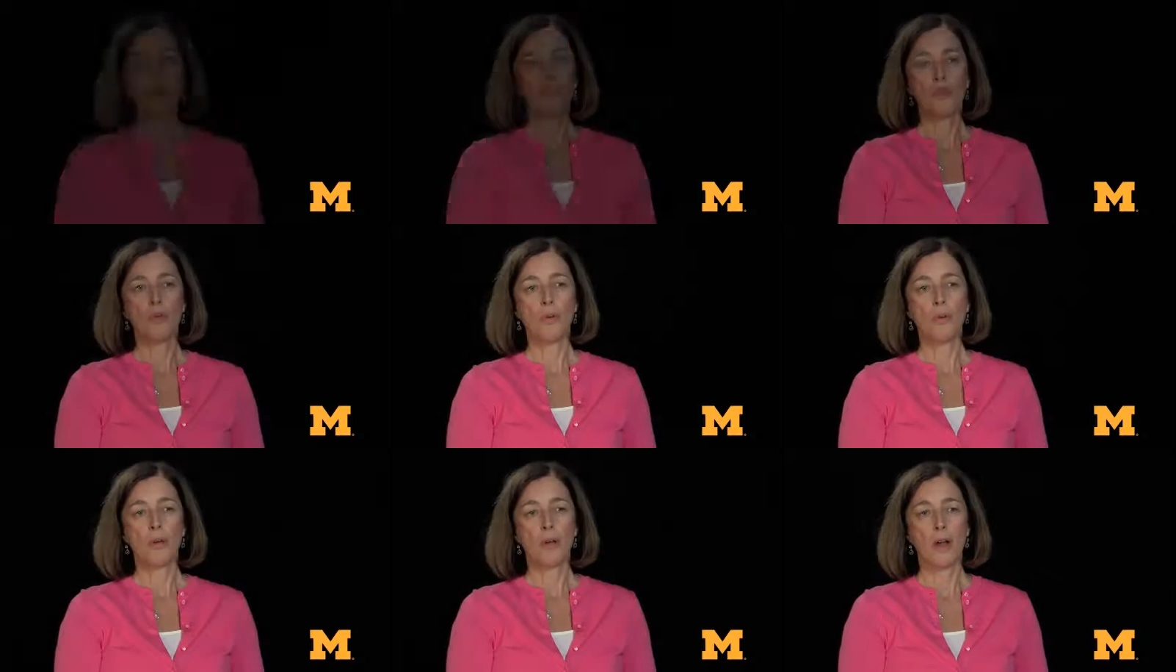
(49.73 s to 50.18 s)

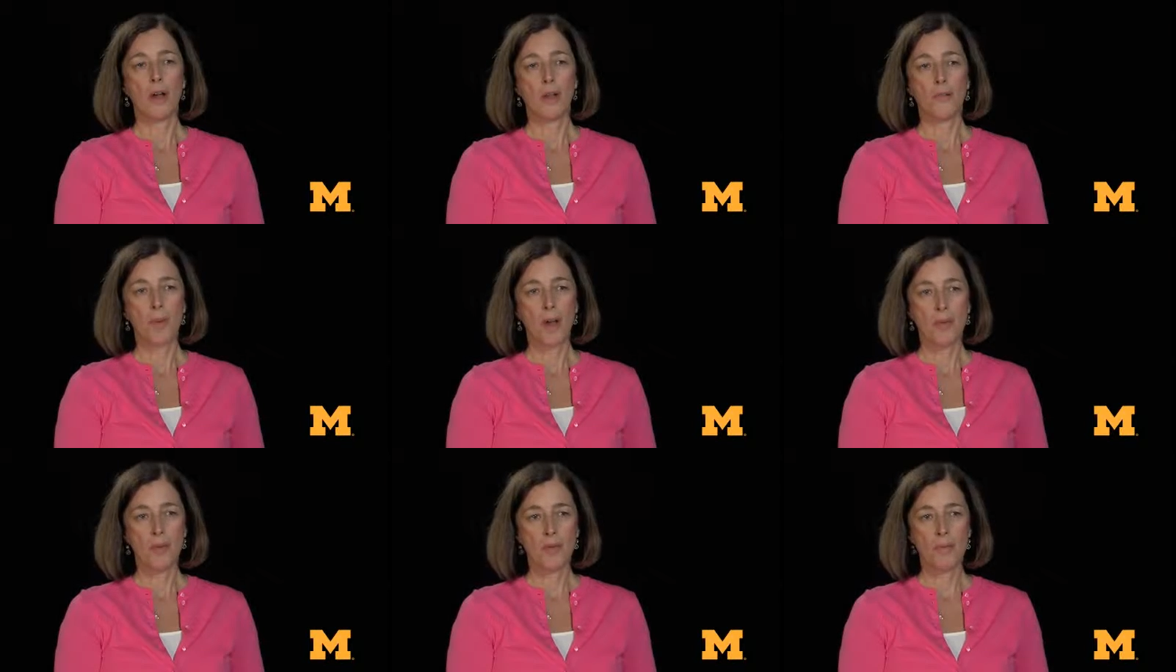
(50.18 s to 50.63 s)
So
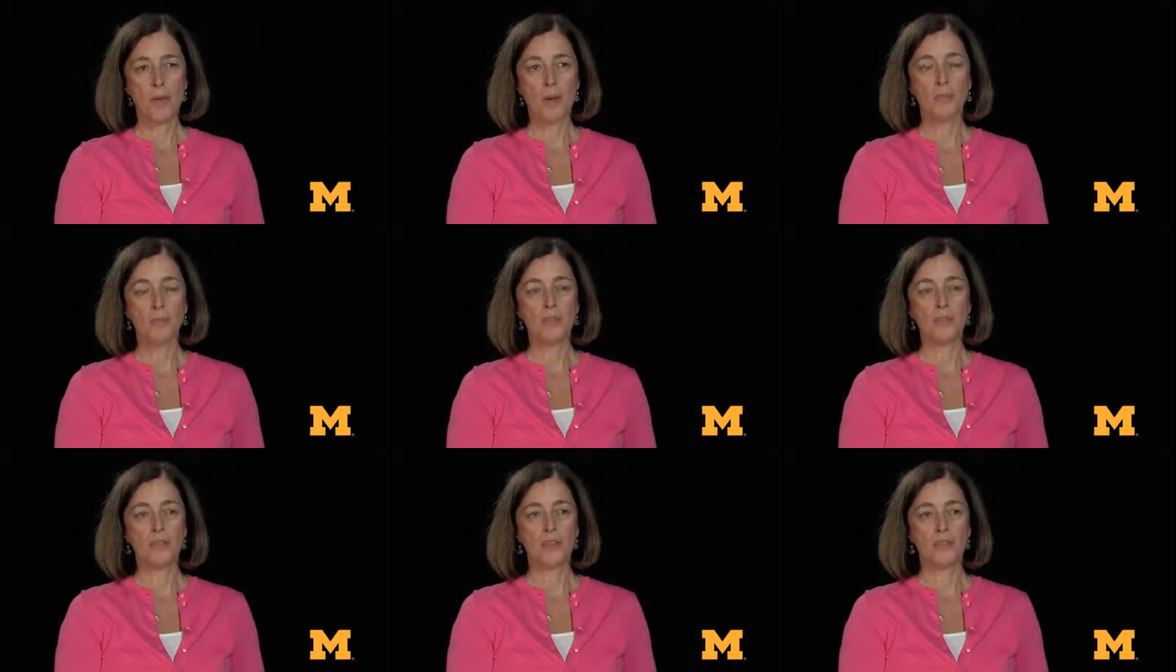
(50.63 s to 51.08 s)
I'm a
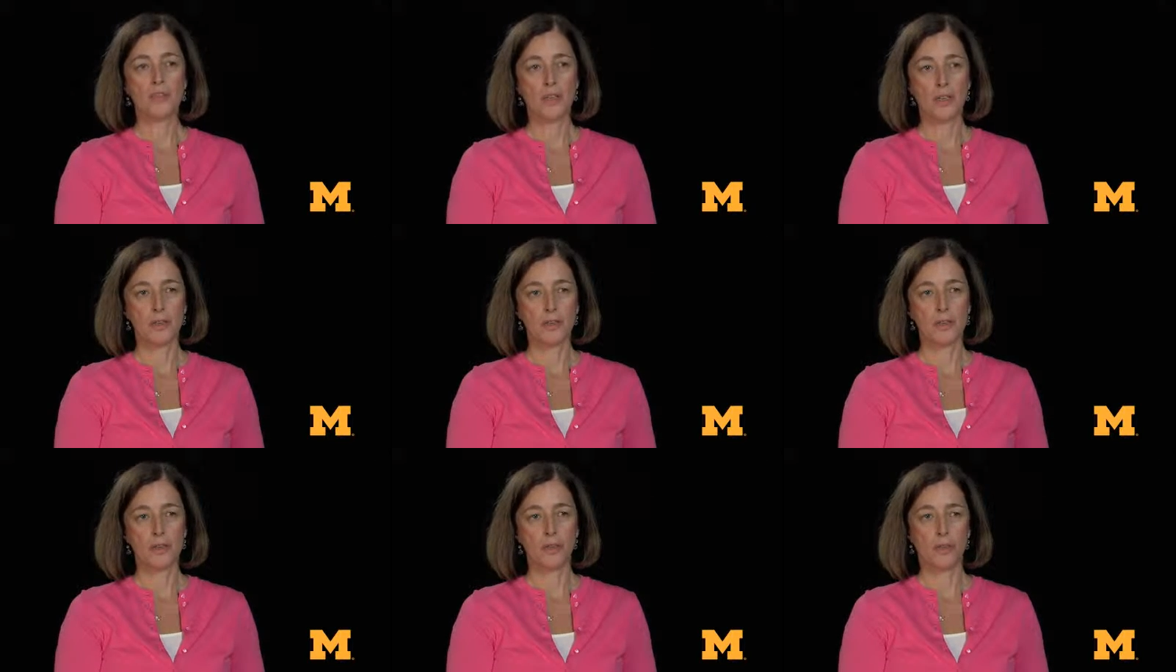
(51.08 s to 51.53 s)
member of the
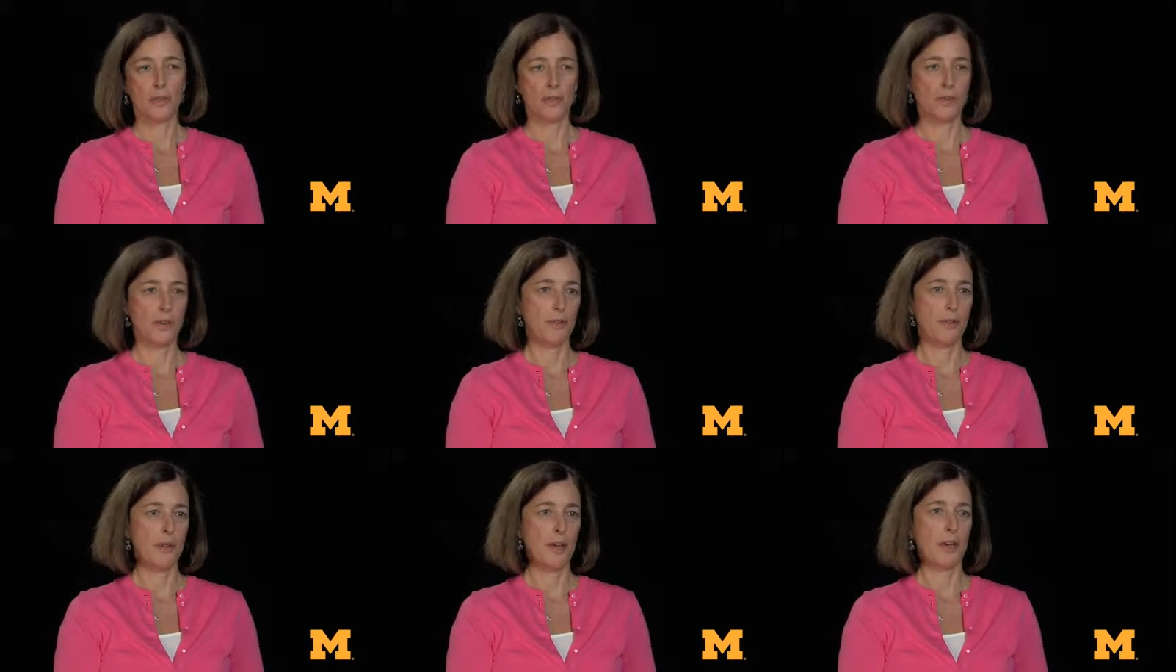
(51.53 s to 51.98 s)

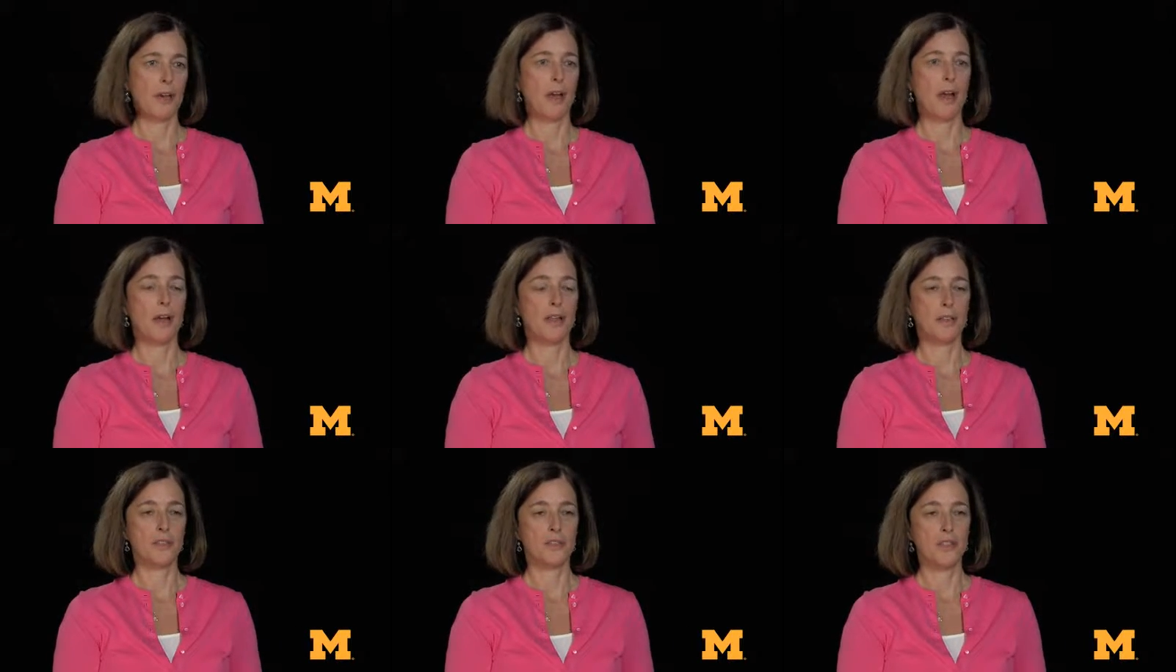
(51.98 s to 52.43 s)
genitourinary
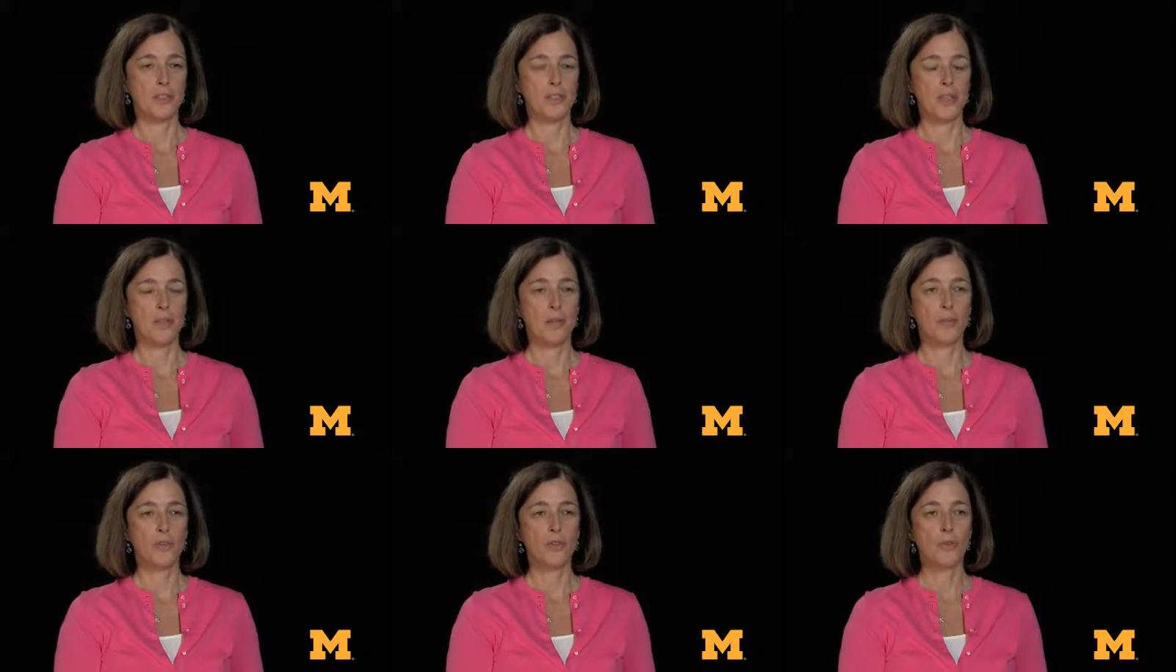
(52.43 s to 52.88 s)
oncology
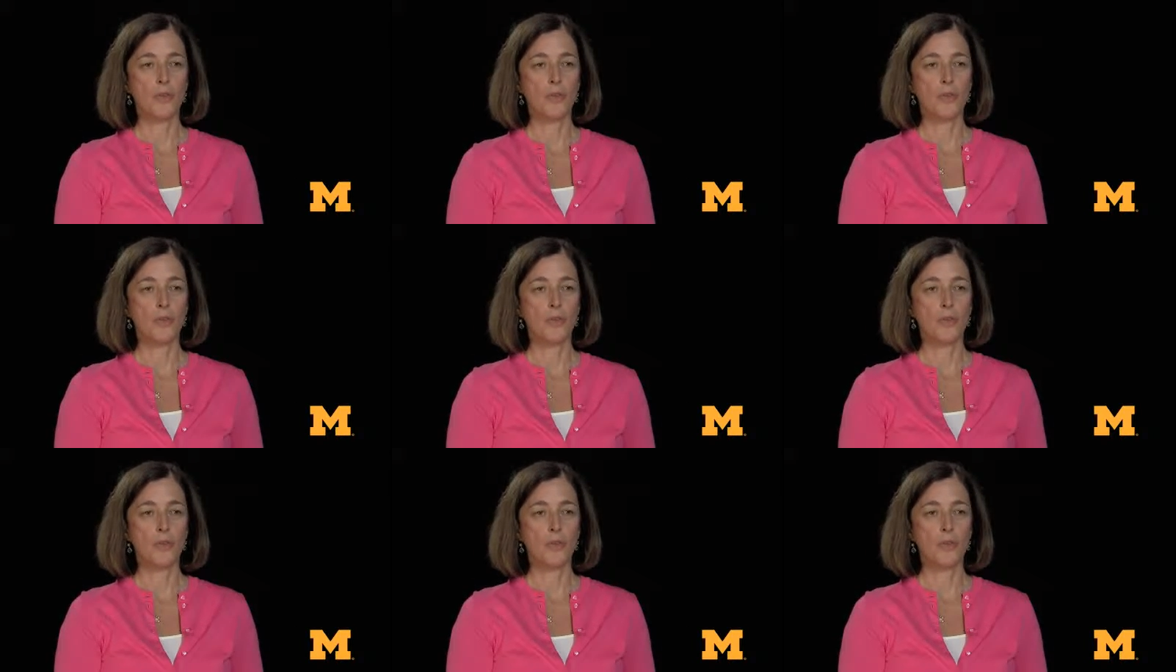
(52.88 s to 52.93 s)
team.